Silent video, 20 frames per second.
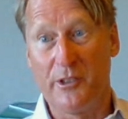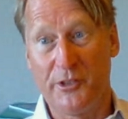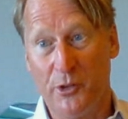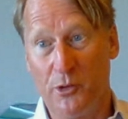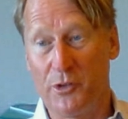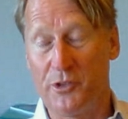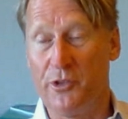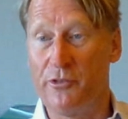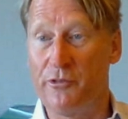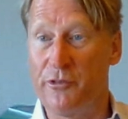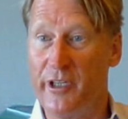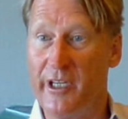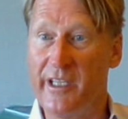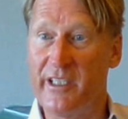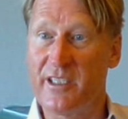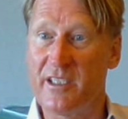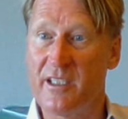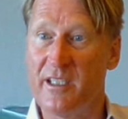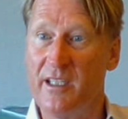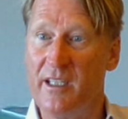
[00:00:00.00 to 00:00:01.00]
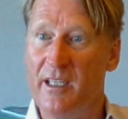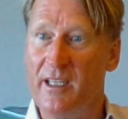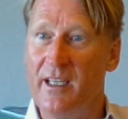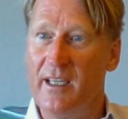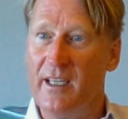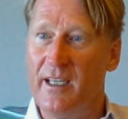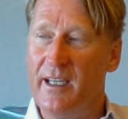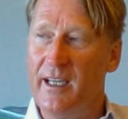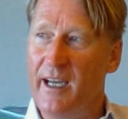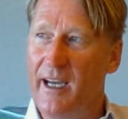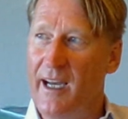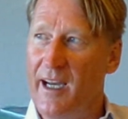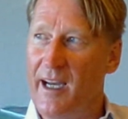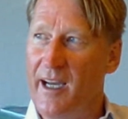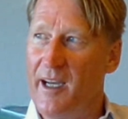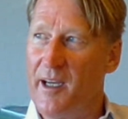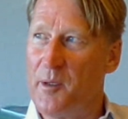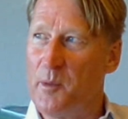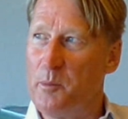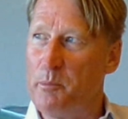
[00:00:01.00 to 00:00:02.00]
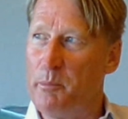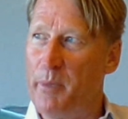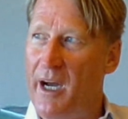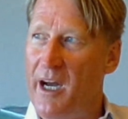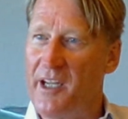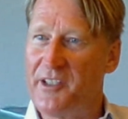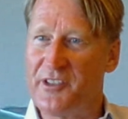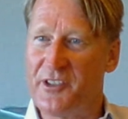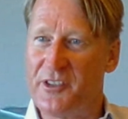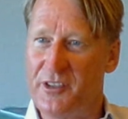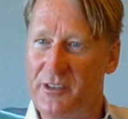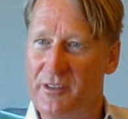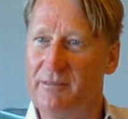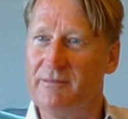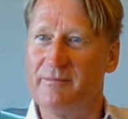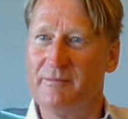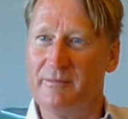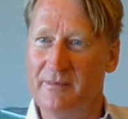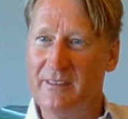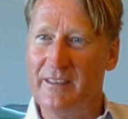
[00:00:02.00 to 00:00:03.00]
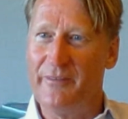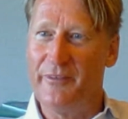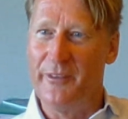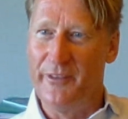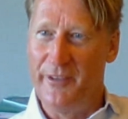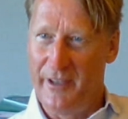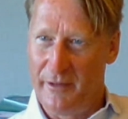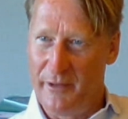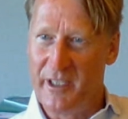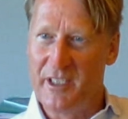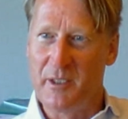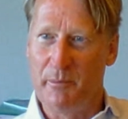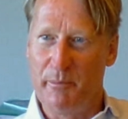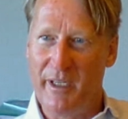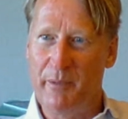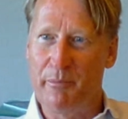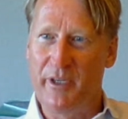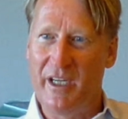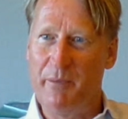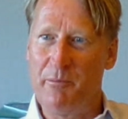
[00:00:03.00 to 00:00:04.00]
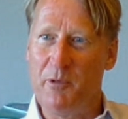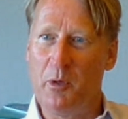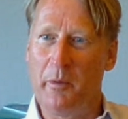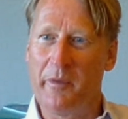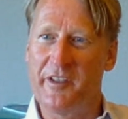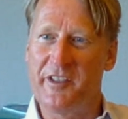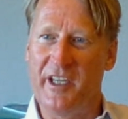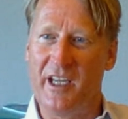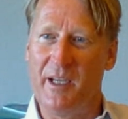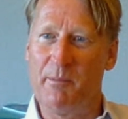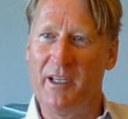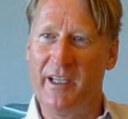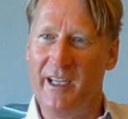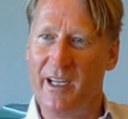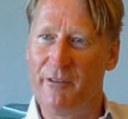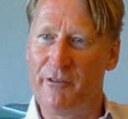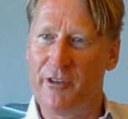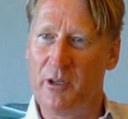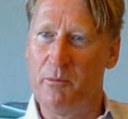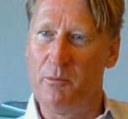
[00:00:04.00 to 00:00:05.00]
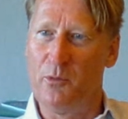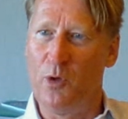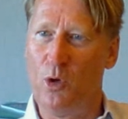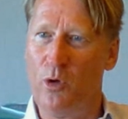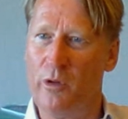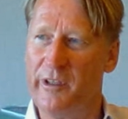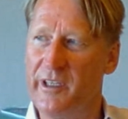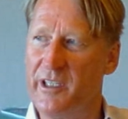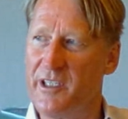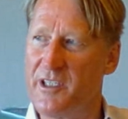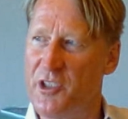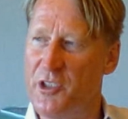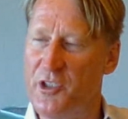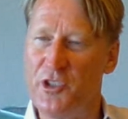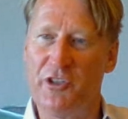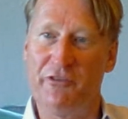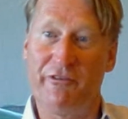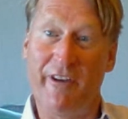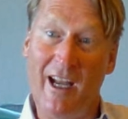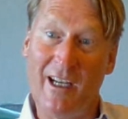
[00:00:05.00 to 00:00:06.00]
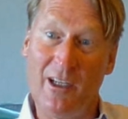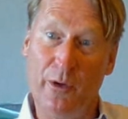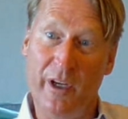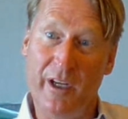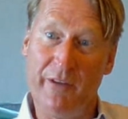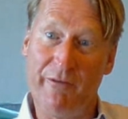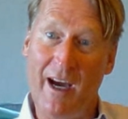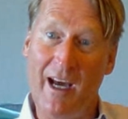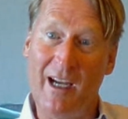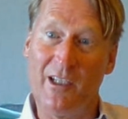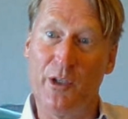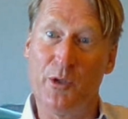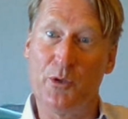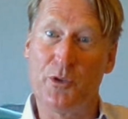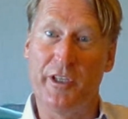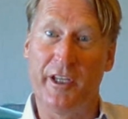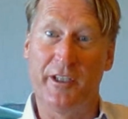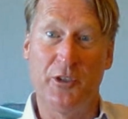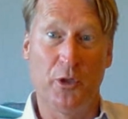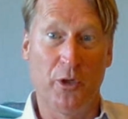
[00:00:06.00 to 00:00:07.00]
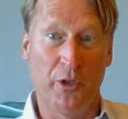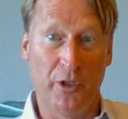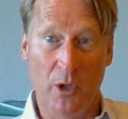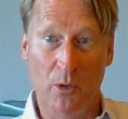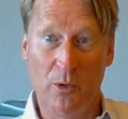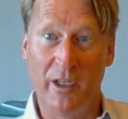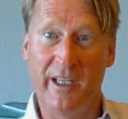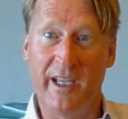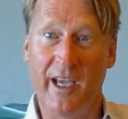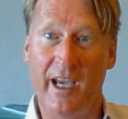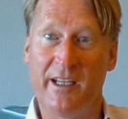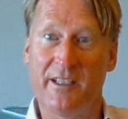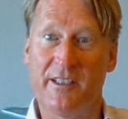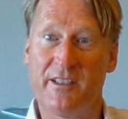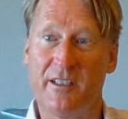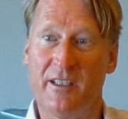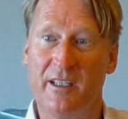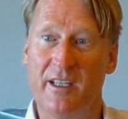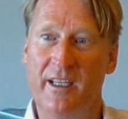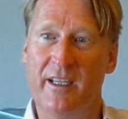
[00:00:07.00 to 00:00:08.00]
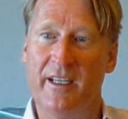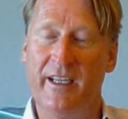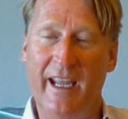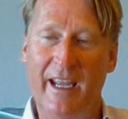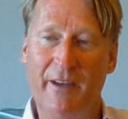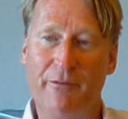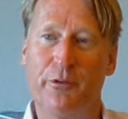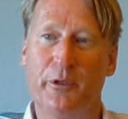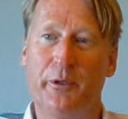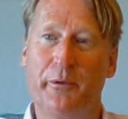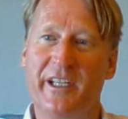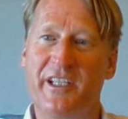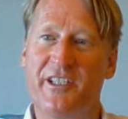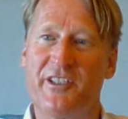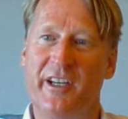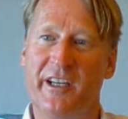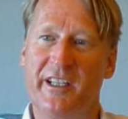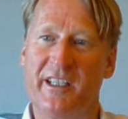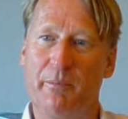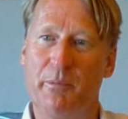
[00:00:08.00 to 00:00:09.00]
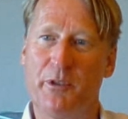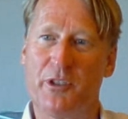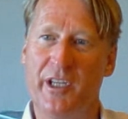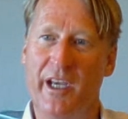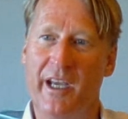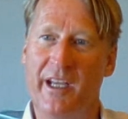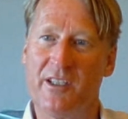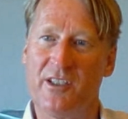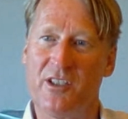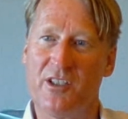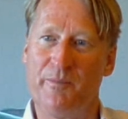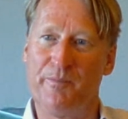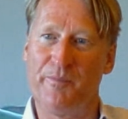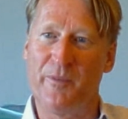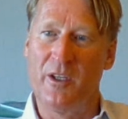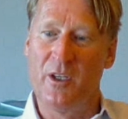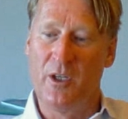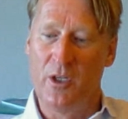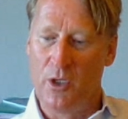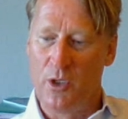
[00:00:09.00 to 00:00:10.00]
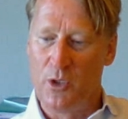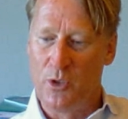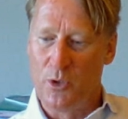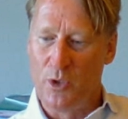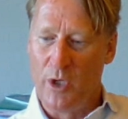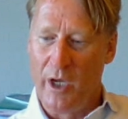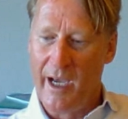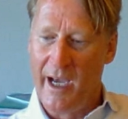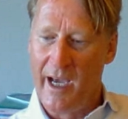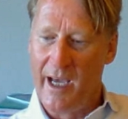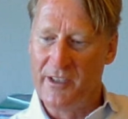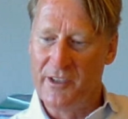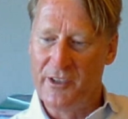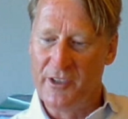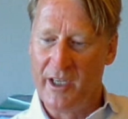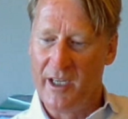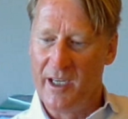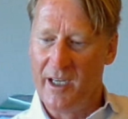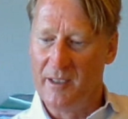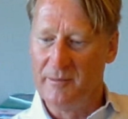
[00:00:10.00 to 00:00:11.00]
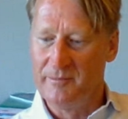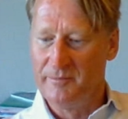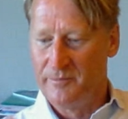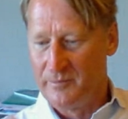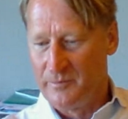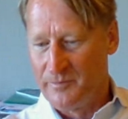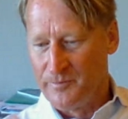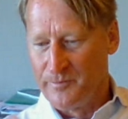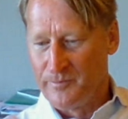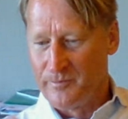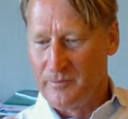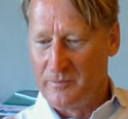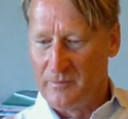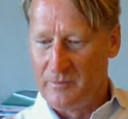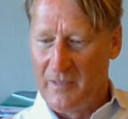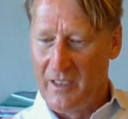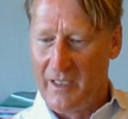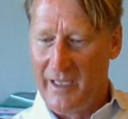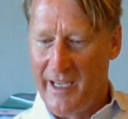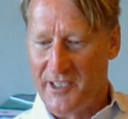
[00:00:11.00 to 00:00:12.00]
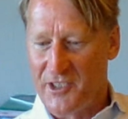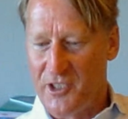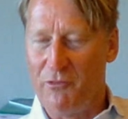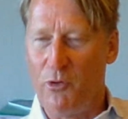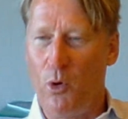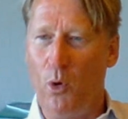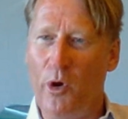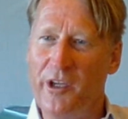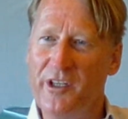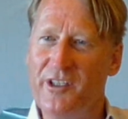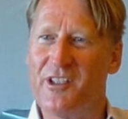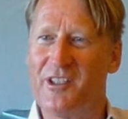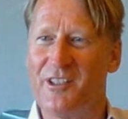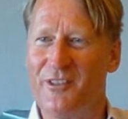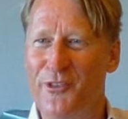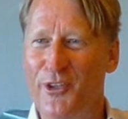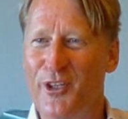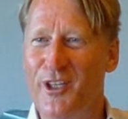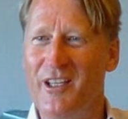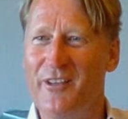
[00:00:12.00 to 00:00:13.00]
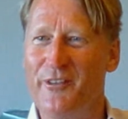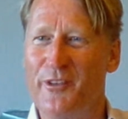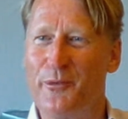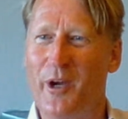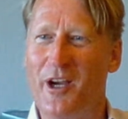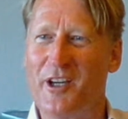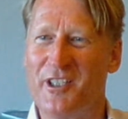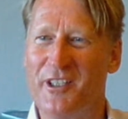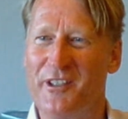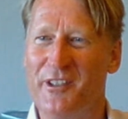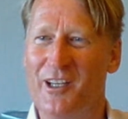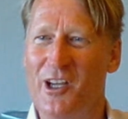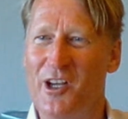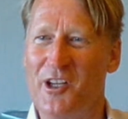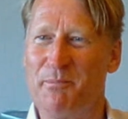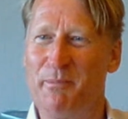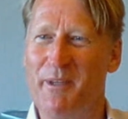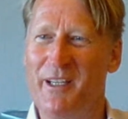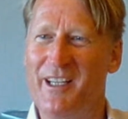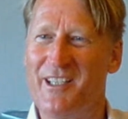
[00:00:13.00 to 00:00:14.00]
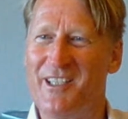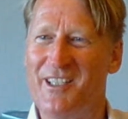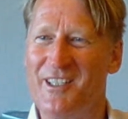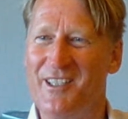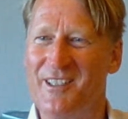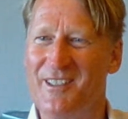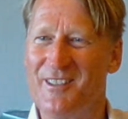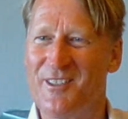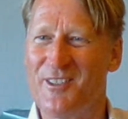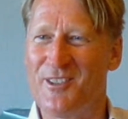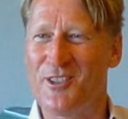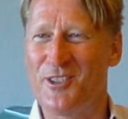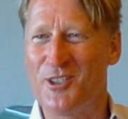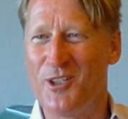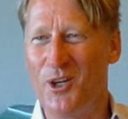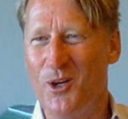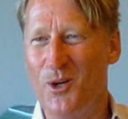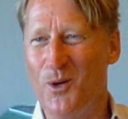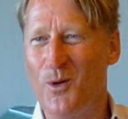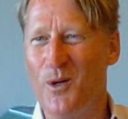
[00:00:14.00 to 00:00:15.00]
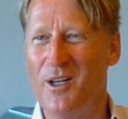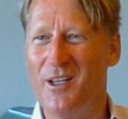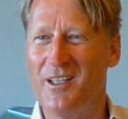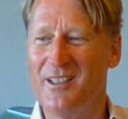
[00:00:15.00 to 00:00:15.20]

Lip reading: talk to your friends. But there is a big premium on the table here from all the synergy values that you can only get if we reach 90%. And let's avoid the rush in the last minute. So